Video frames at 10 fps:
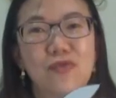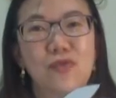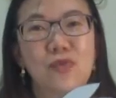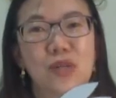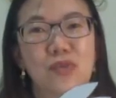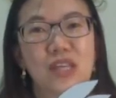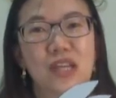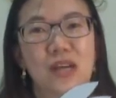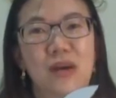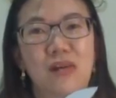worry
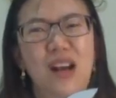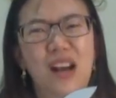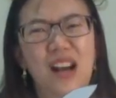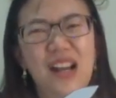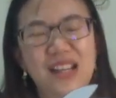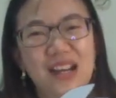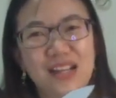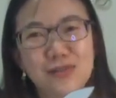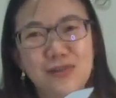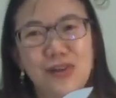about I
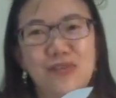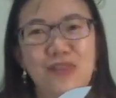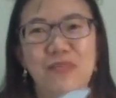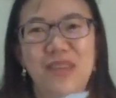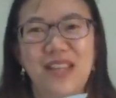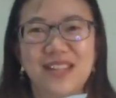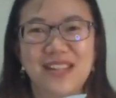can't draw a rabbit.